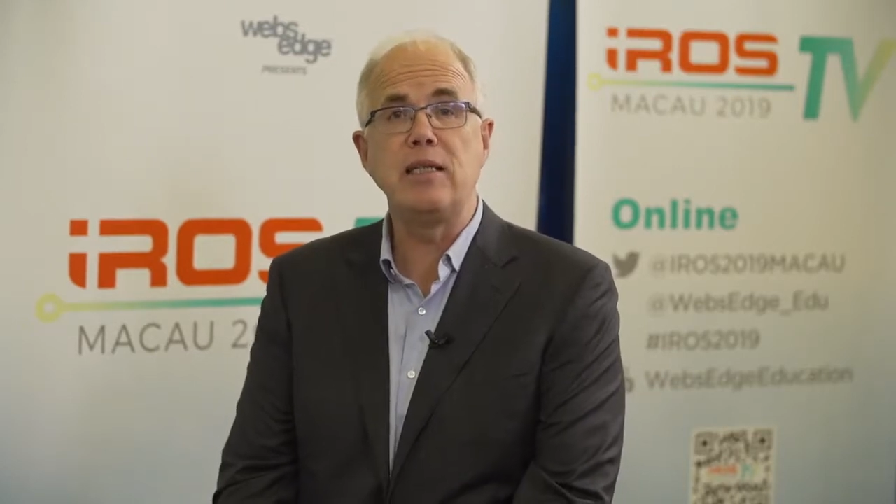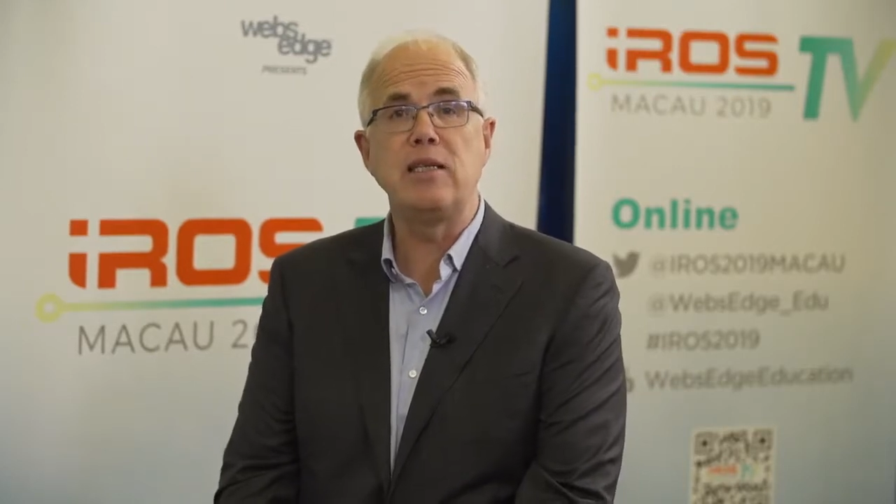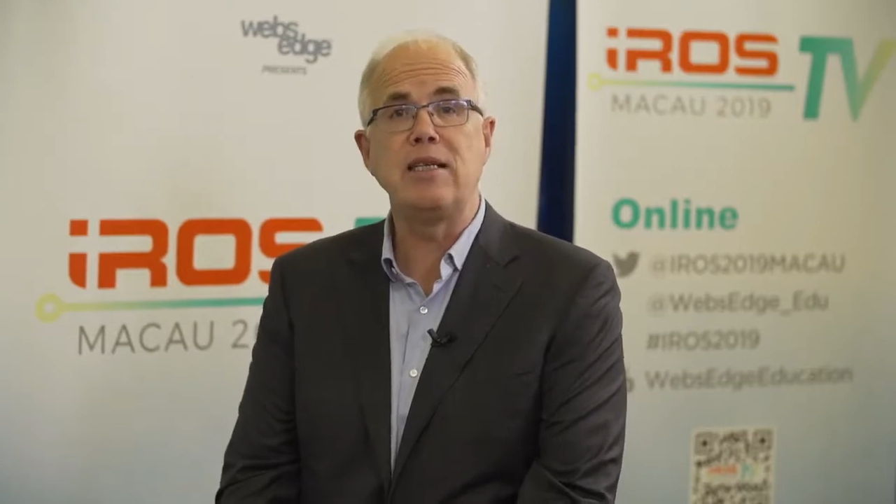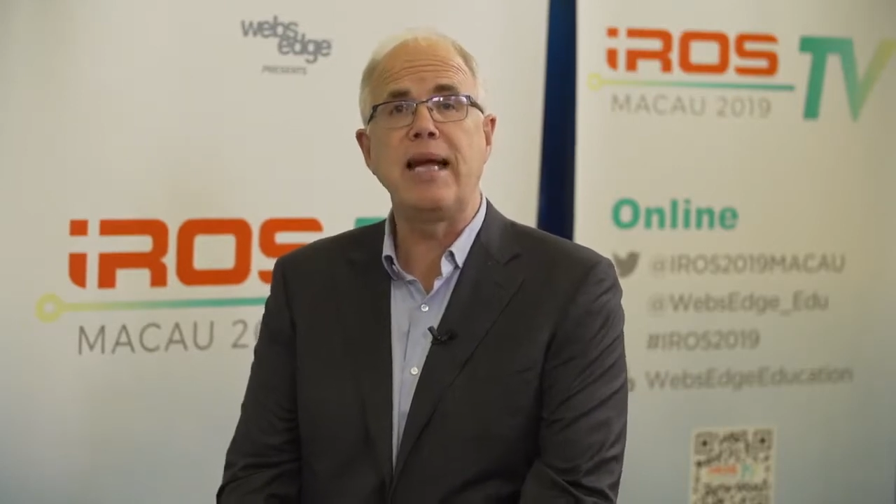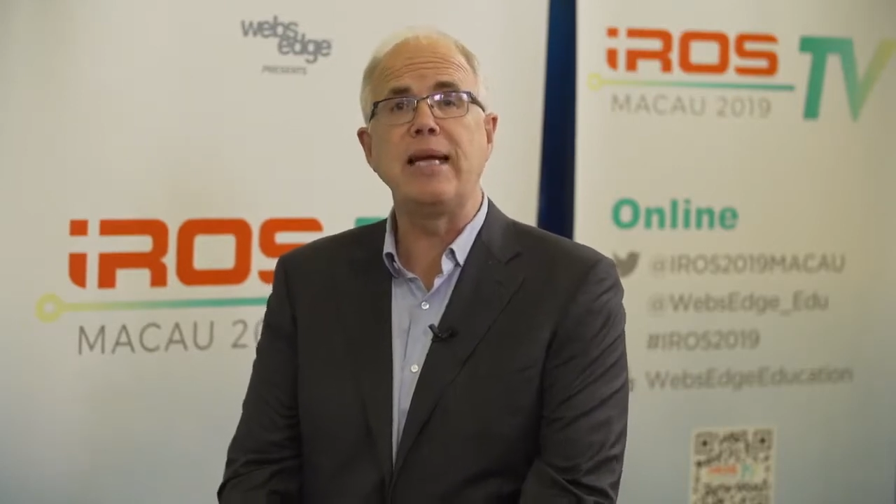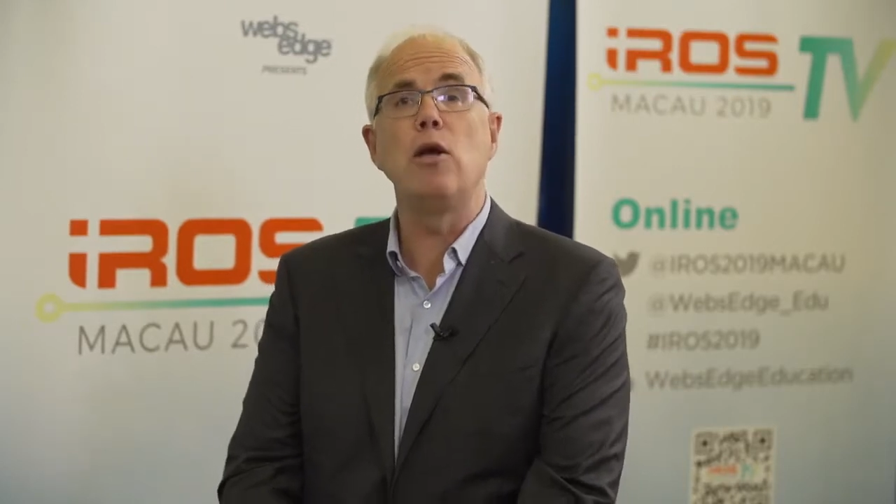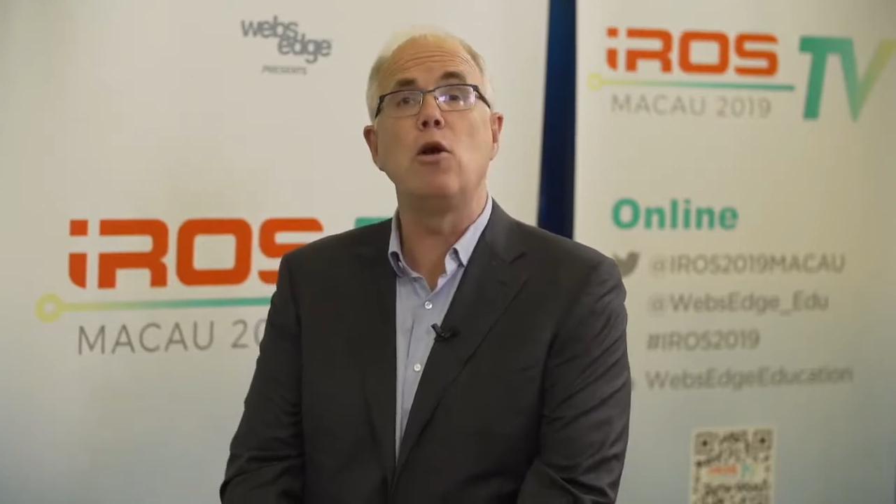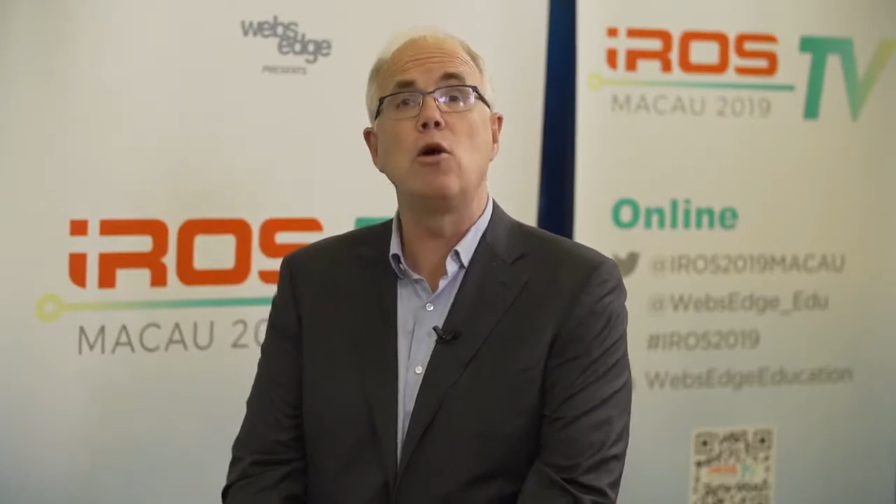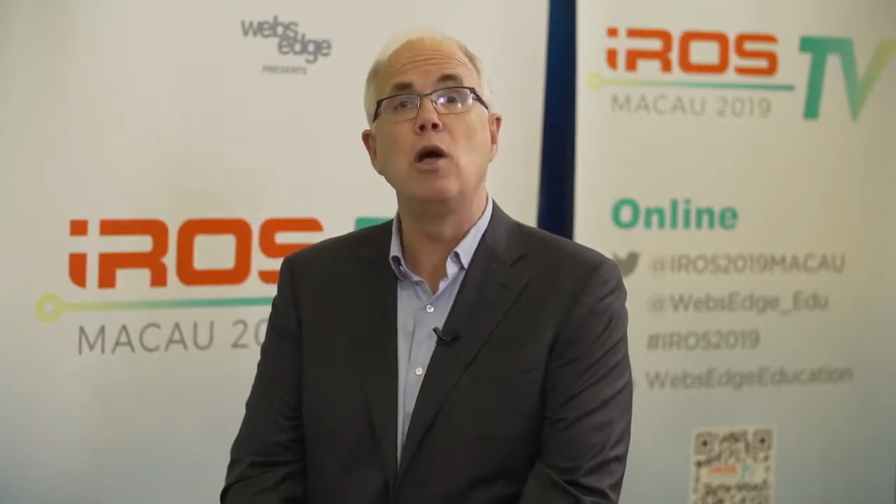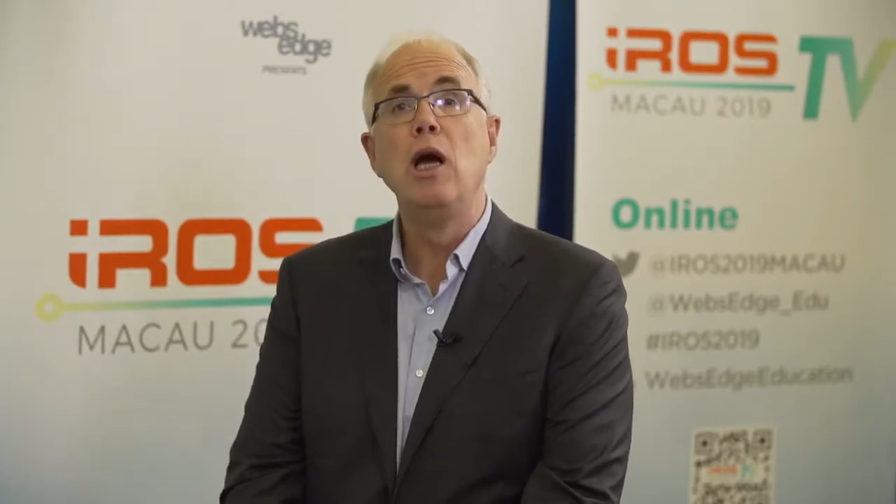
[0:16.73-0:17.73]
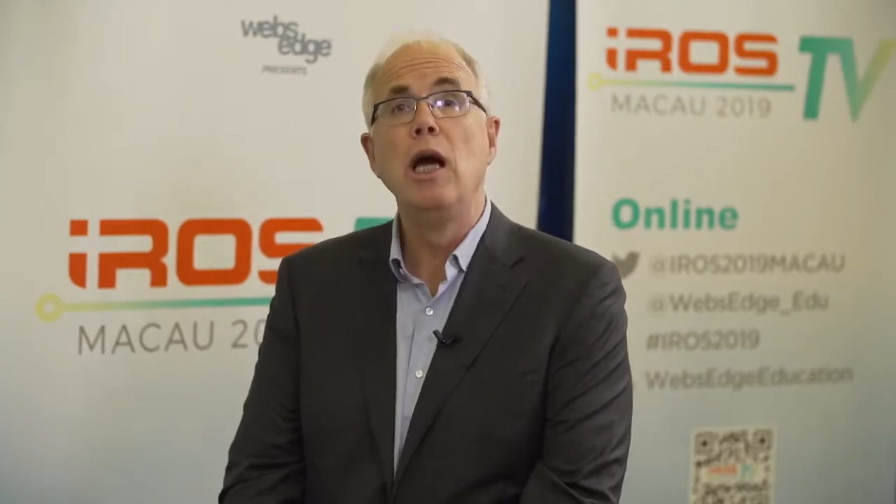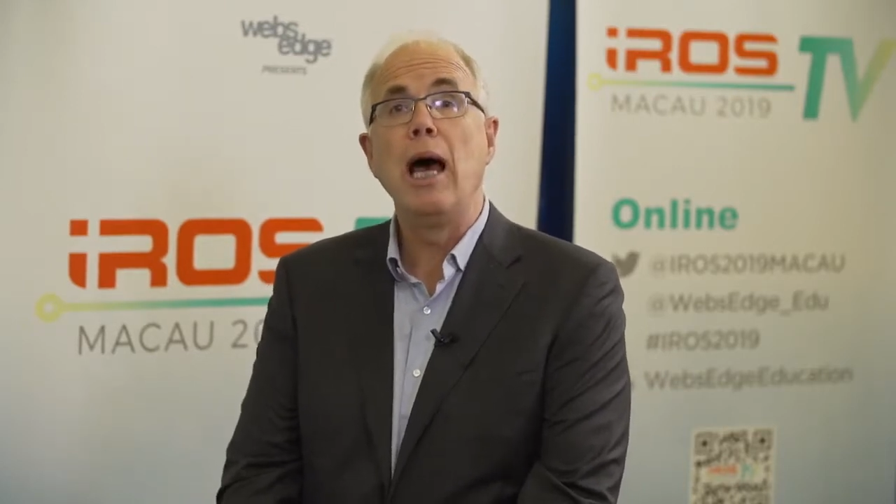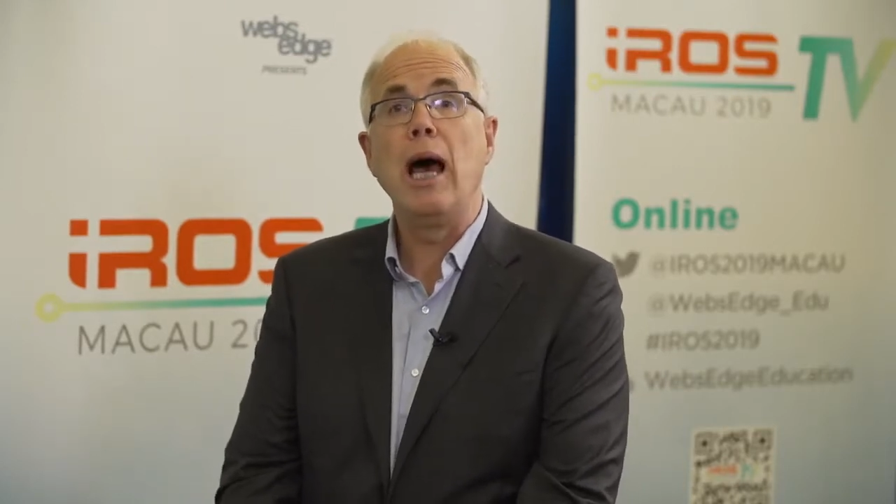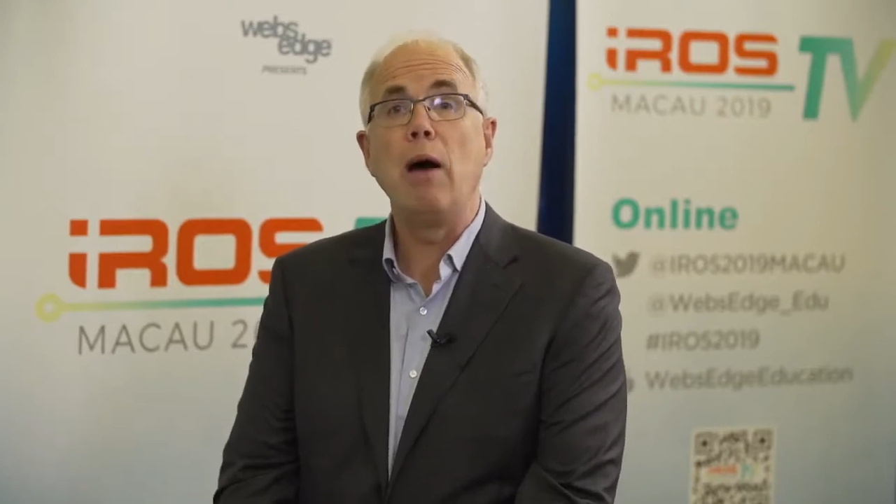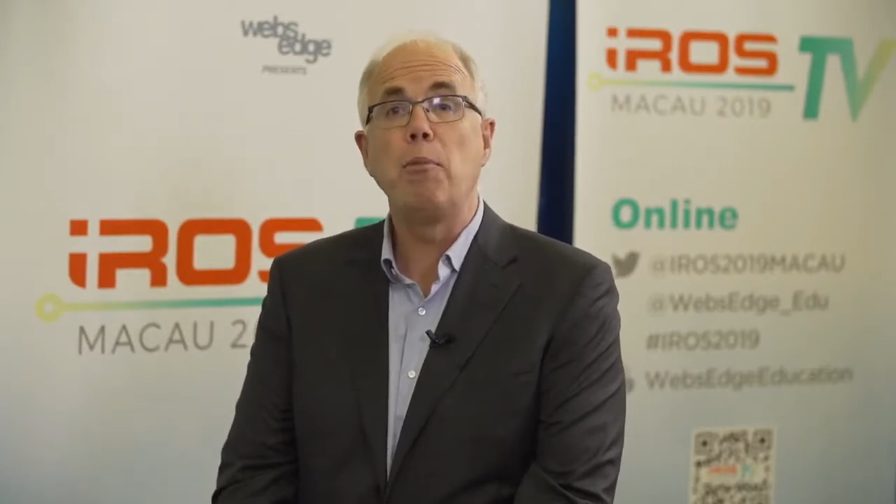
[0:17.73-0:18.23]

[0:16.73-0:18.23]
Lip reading: To take a look at how